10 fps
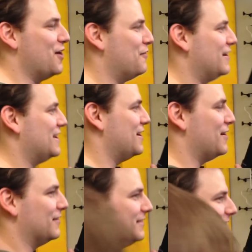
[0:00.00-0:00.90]
no
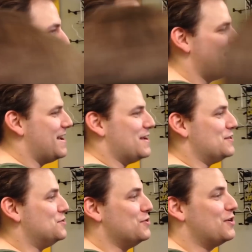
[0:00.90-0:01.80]
video. You
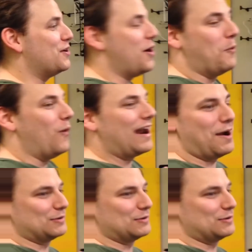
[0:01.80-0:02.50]
don't know what